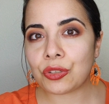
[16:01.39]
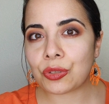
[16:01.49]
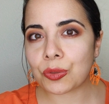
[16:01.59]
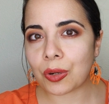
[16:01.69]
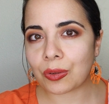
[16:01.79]

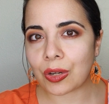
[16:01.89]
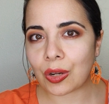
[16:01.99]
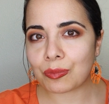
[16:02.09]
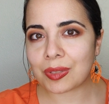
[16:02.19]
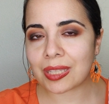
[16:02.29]

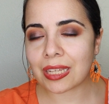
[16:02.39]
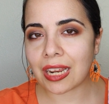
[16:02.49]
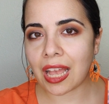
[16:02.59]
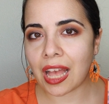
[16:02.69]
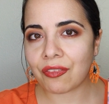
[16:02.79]
duochromes that I
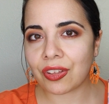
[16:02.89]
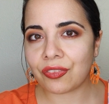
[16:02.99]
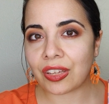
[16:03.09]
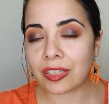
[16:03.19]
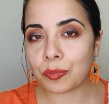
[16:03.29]
have
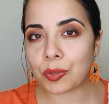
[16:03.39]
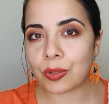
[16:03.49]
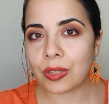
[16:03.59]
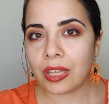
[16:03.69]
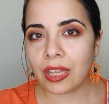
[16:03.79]

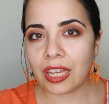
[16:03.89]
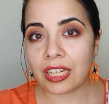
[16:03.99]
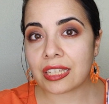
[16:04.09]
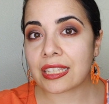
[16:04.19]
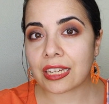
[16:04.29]
available in
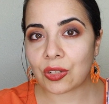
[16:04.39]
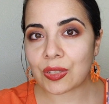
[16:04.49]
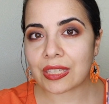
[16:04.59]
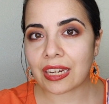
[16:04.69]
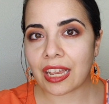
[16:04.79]
the singles
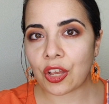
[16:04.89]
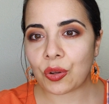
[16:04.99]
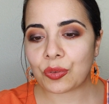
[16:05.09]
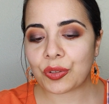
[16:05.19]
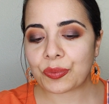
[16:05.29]
that I
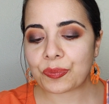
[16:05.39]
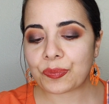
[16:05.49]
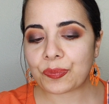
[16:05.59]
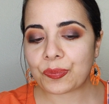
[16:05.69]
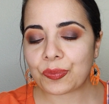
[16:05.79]
own.
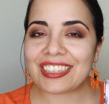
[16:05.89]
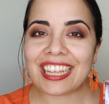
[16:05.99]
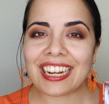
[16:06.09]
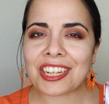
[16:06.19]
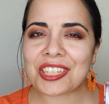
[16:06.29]

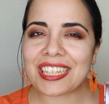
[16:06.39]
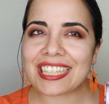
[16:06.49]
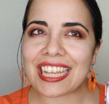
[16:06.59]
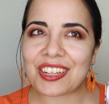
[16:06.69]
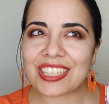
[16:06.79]
That actually
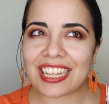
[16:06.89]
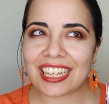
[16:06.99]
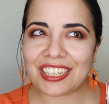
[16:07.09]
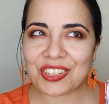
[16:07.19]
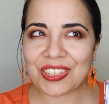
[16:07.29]
sounds like
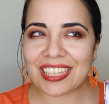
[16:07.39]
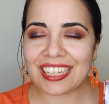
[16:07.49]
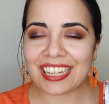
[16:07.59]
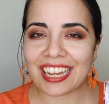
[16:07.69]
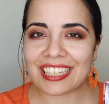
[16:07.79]
an
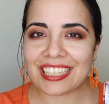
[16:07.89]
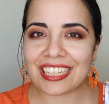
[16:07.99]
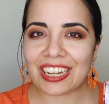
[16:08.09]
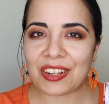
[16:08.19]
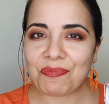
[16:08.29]
intriguing
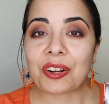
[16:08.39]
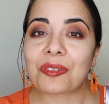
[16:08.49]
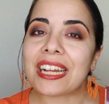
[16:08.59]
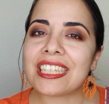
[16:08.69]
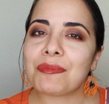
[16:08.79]
idea.
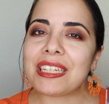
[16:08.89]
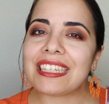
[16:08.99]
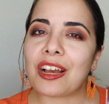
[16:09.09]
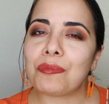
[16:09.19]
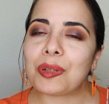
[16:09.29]
Write to me
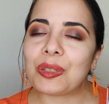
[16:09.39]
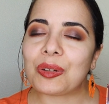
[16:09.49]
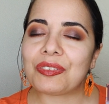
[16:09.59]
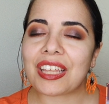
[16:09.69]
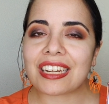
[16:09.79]
down below
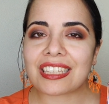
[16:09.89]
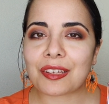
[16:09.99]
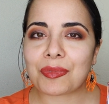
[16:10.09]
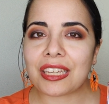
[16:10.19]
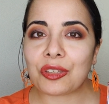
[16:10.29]
if that is
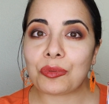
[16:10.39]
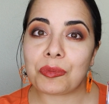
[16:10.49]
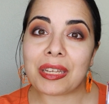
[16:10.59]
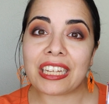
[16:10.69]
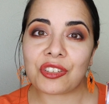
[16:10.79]
something you would
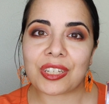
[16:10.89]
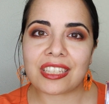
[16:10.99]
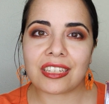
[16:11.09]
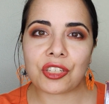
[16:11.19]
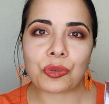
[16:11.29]
be
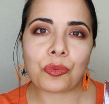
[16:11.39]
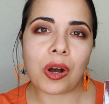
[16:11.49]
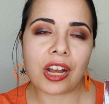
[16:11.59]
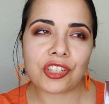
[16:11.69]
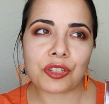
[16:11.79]
interested to
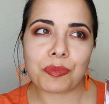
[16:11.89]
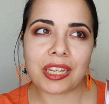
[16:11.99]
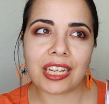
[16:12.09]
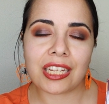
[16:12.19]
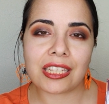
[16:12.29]
watch,
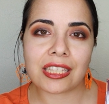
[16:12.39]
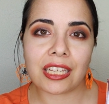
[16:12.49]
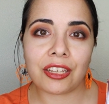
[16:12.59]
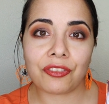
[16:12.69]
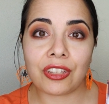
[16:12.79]
because
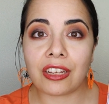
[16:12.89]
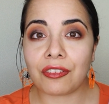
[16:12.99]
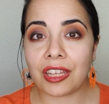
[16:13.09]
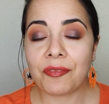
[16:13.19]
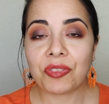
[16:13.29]
if
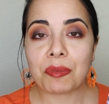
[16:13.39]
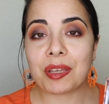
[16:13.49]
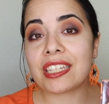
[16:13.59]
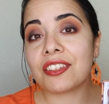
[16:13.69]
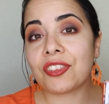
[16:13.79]

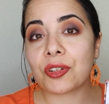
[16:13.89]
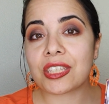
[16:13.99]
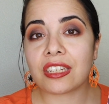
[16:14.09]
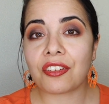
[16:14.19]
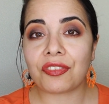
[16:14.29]
there is
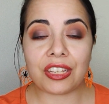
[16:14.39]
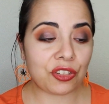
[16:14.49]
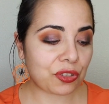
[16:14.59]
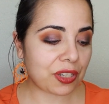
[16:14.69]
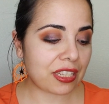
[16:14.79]
enough
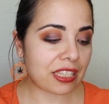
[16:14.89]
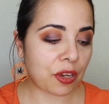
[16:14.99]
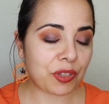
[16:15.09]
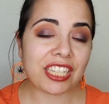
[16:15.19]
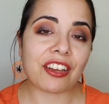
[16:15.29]
interest, I
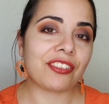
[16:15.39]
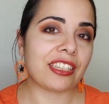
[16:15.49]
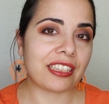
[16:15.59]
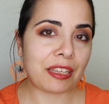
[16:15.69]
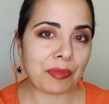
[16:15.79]
would
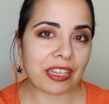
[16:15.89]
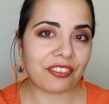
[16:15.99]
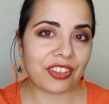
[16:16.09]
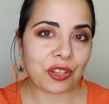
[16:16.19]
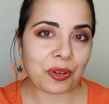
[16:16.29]
definitely make a
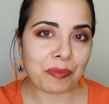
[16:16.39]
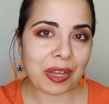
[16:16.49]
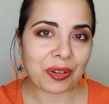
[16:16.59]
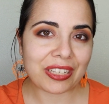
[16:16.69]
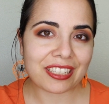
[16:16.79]
video
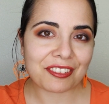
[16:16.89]
about it.